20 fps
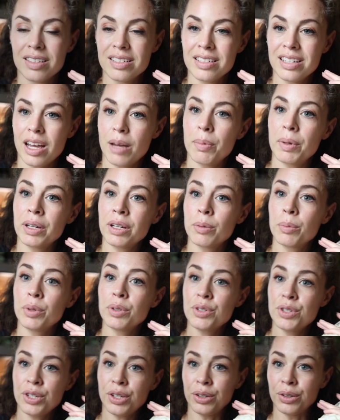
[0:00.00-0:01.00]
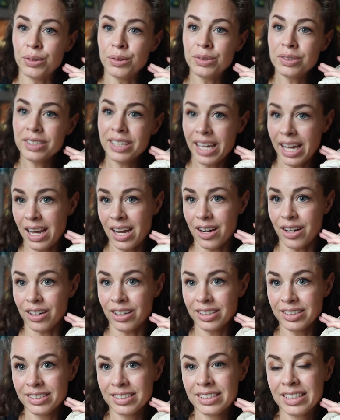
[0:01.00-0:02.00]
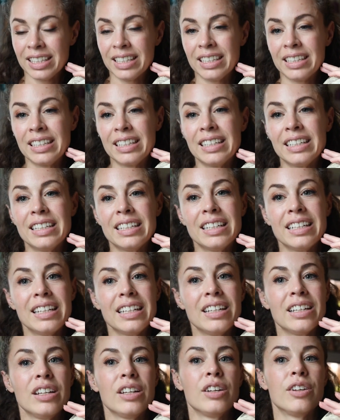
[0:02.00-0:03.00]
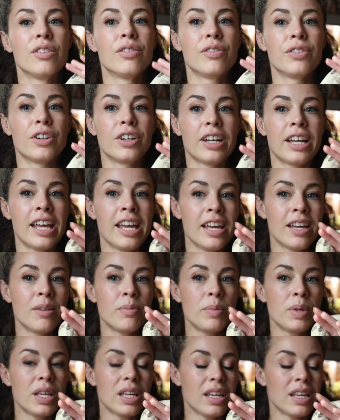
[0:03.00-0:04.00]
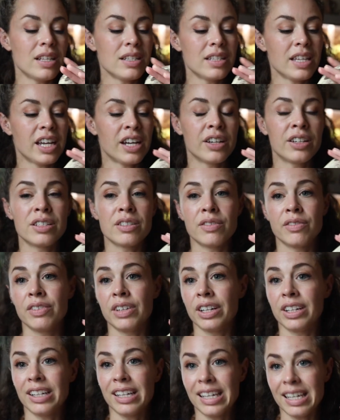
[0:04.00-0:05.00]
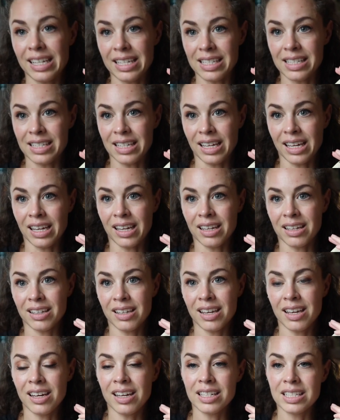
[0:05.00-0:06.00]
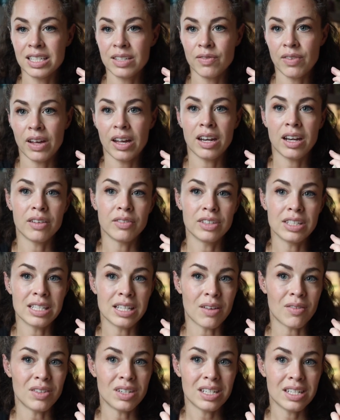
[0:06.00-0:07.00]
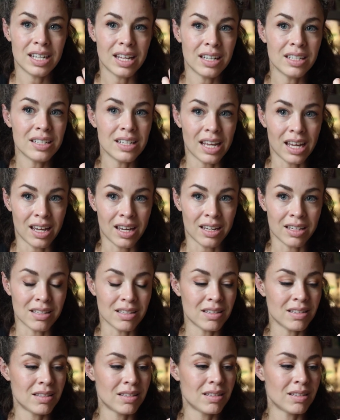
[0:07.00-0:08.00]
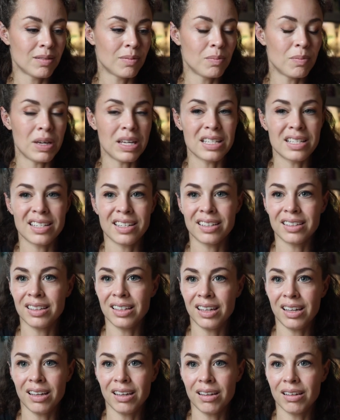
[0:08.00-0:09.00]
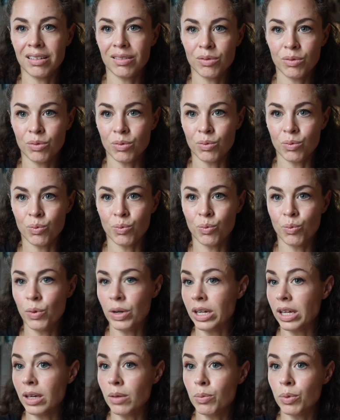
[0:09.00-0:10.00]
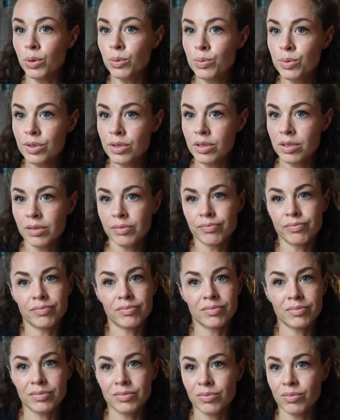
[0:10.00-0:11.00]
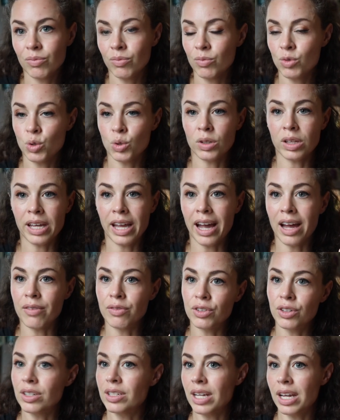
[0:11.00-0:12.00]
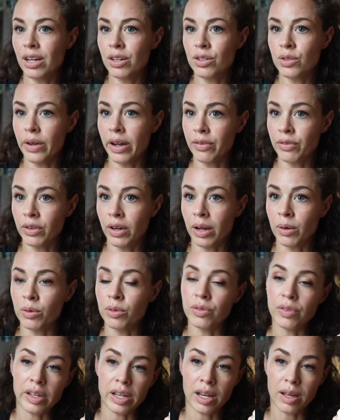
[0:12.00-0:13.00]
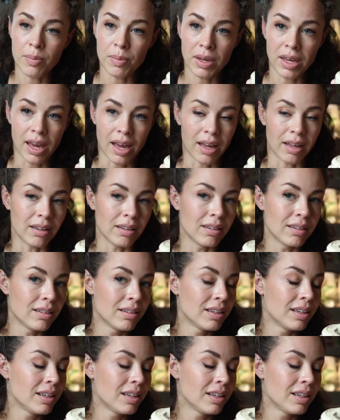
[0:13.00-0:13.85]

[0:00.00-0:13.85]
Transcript: Topic number two, care. For him, his care is very easy. He gets fed every 7 to 10 days. Basically, when he poops, shortly after, a day or two after, I will feed him again.